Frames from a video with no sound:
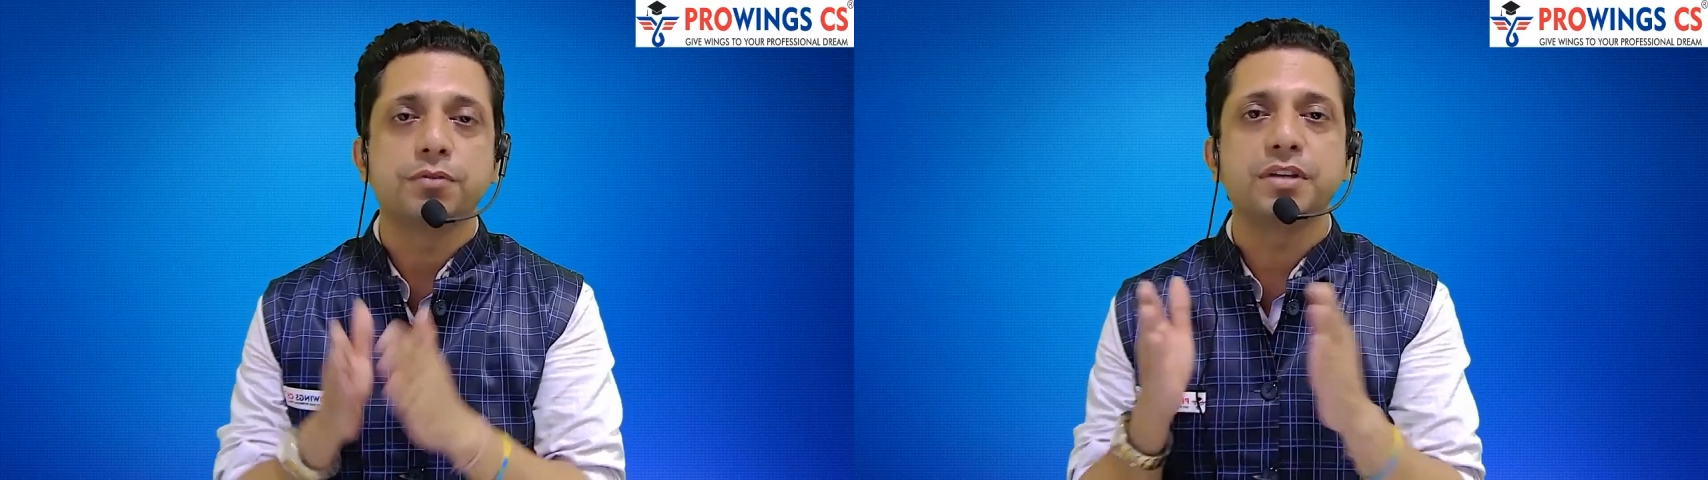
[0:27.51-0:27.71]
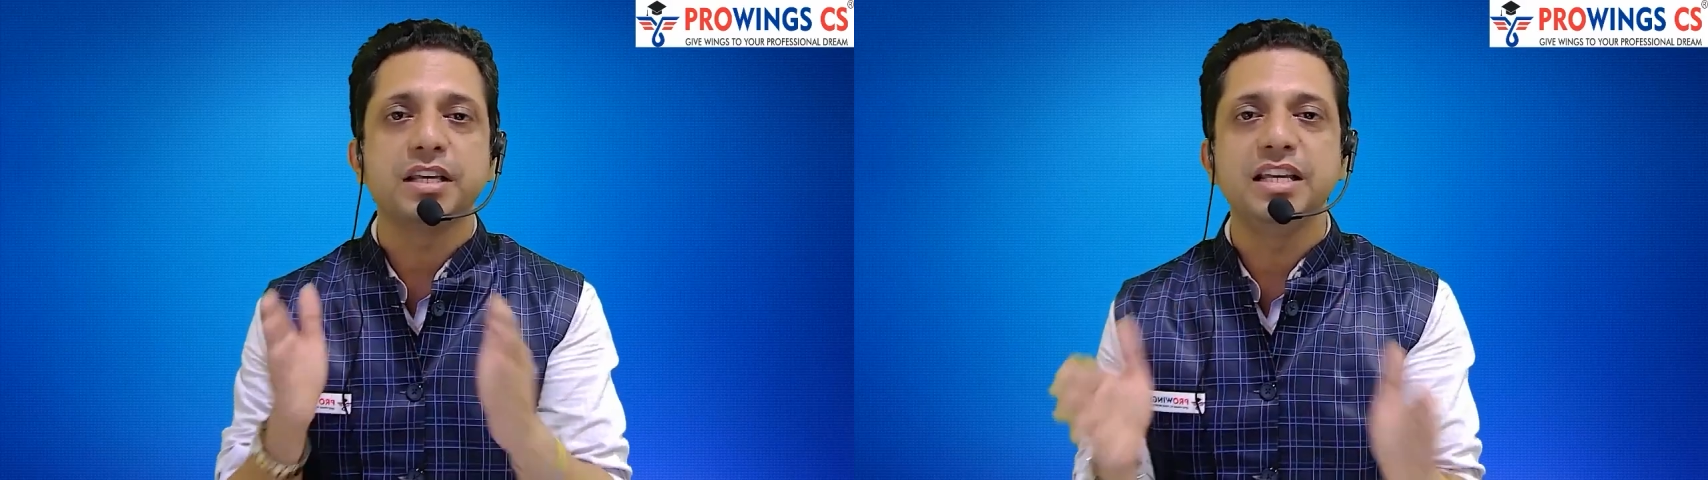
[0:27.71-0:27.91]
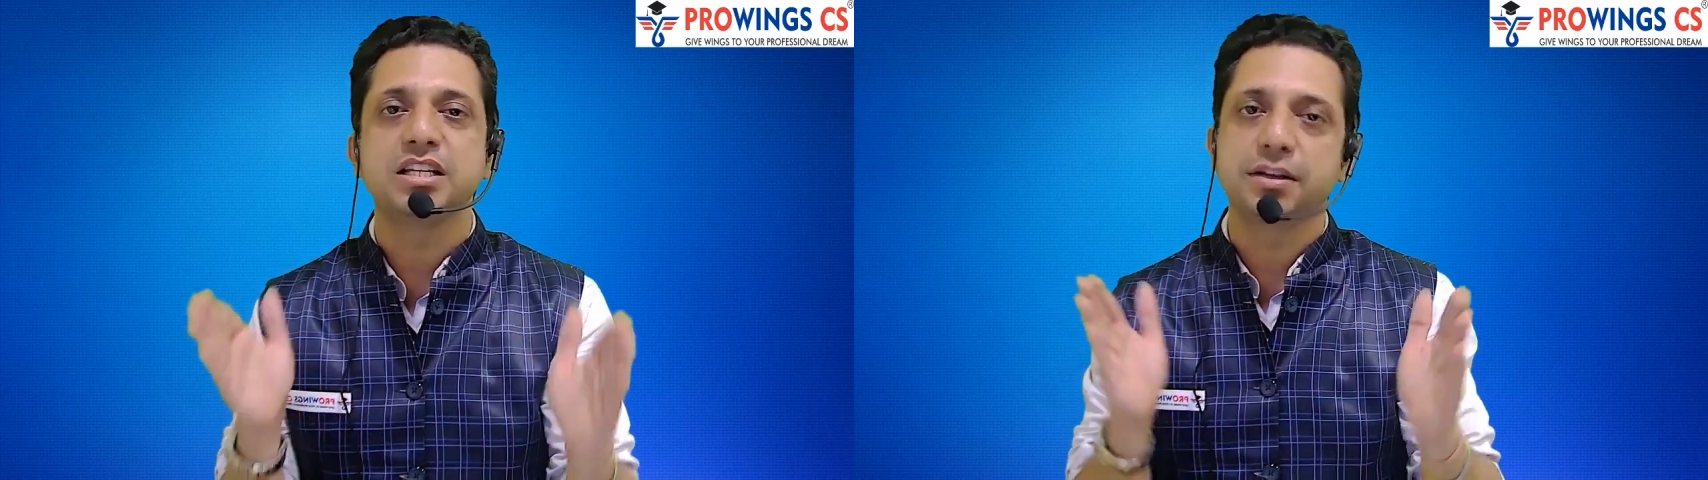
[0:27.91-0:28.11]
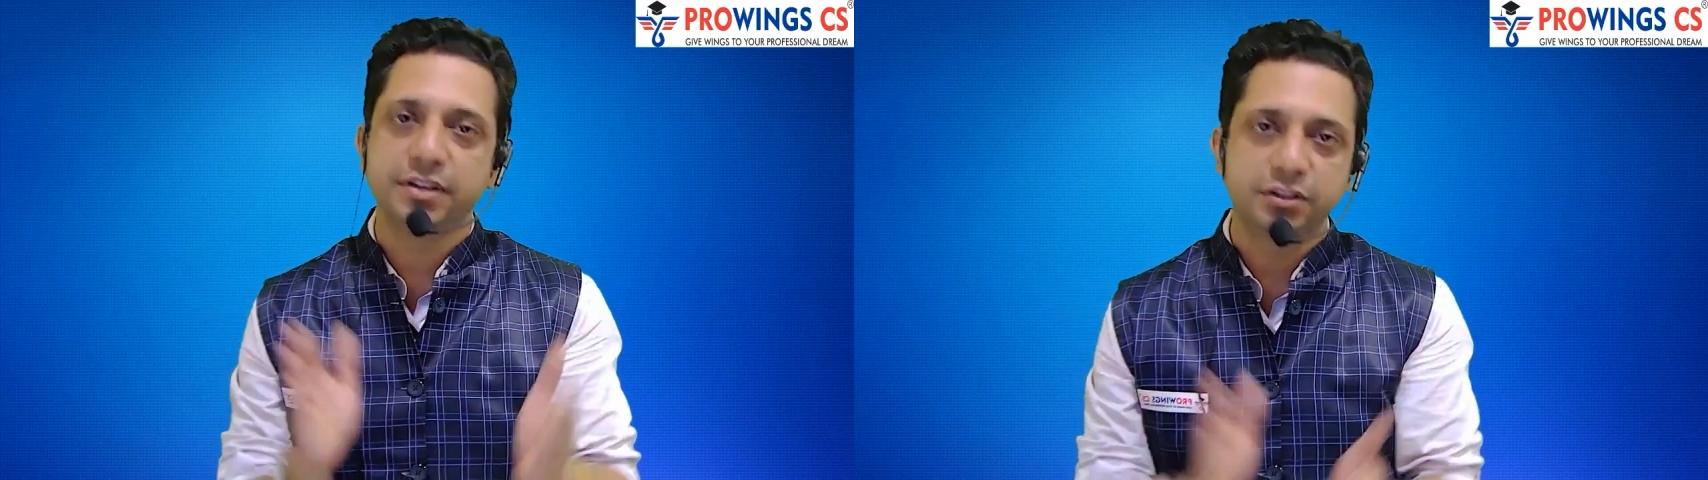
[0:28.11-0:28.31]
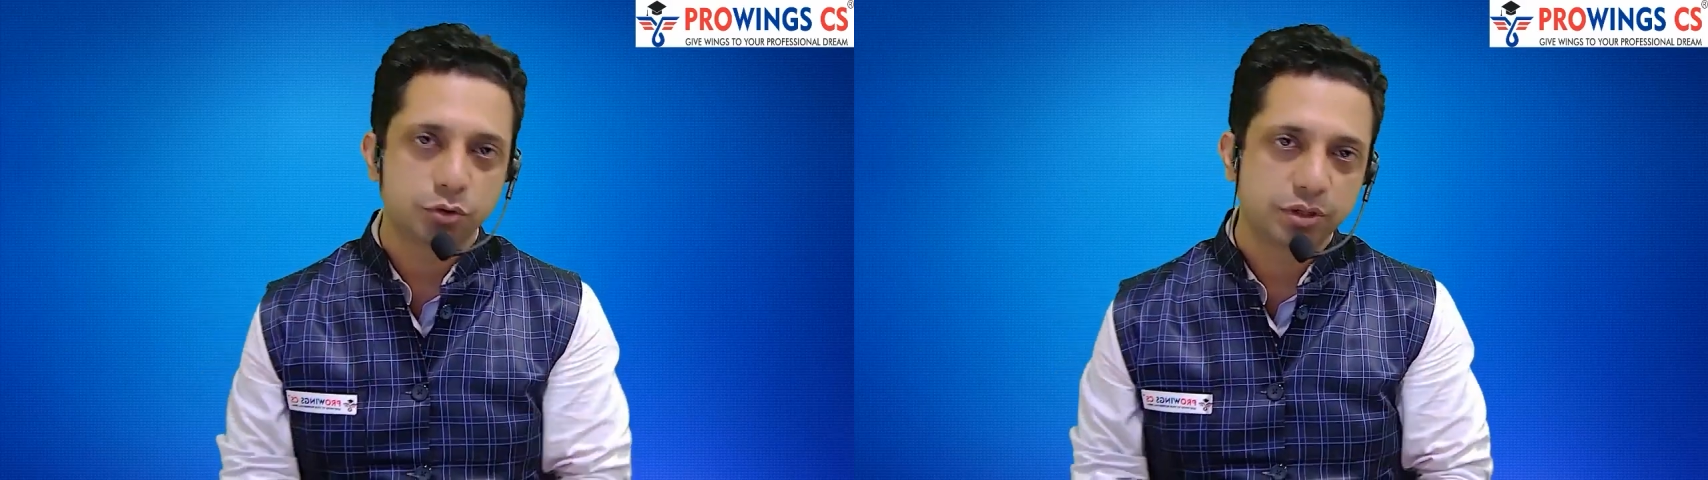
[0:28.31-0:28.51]
each and every
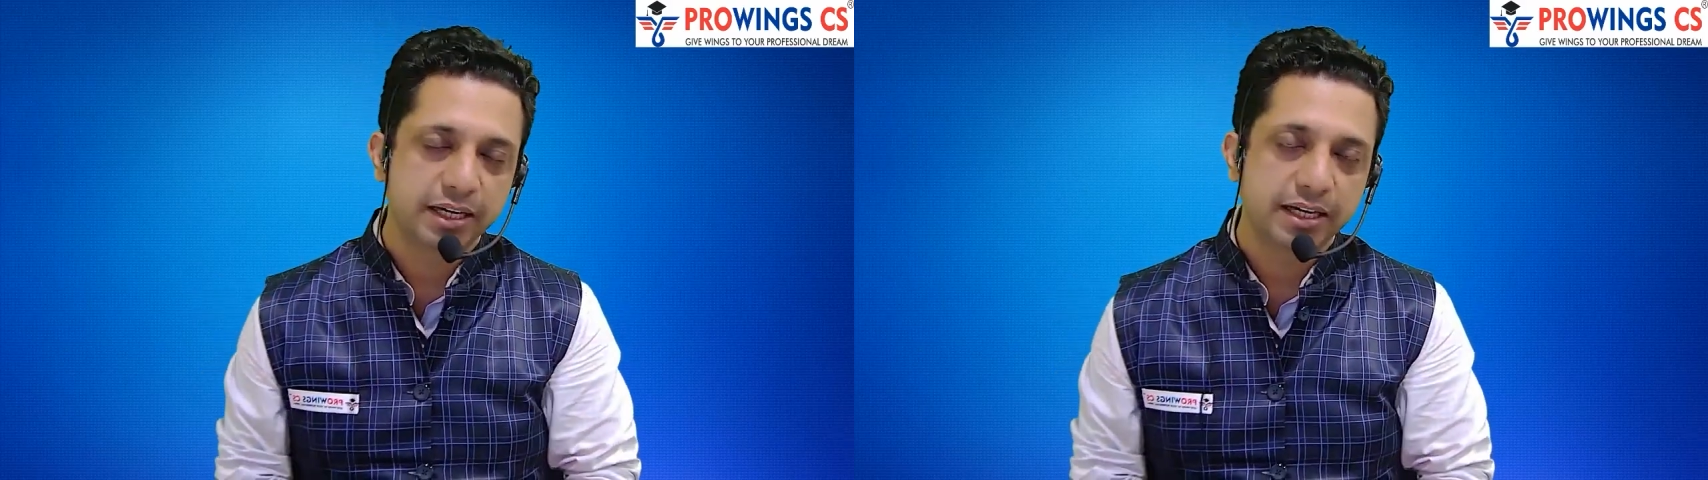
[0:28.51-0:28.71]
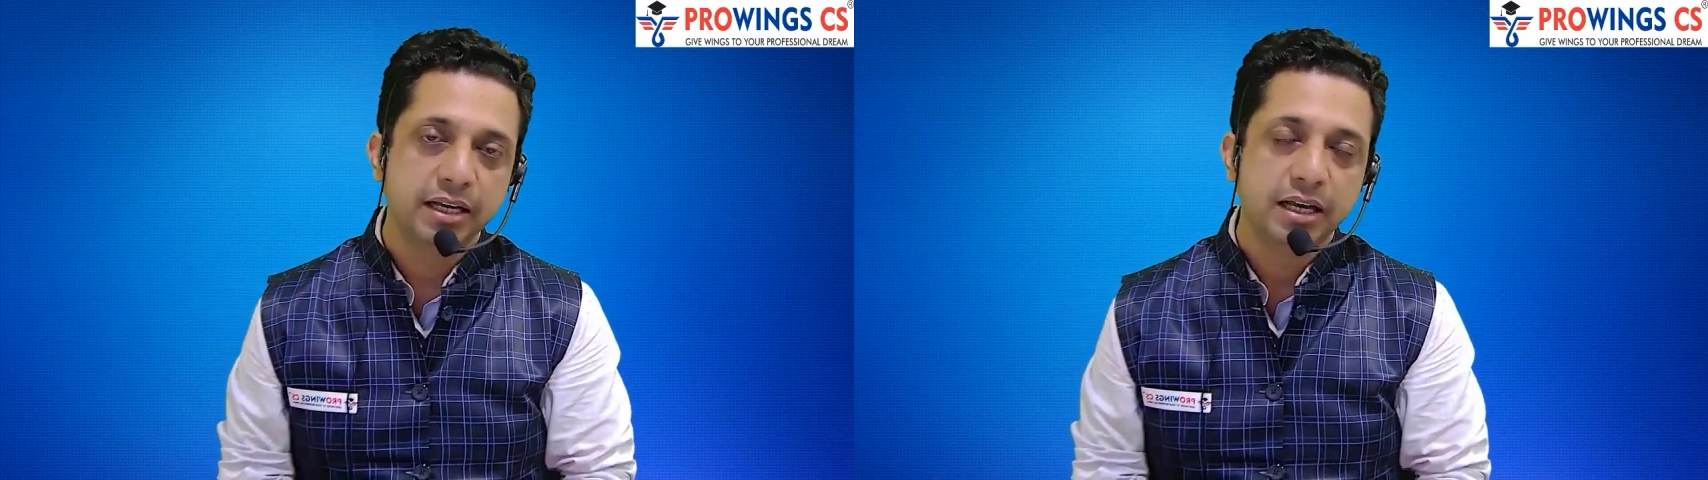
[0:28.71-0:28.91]
student,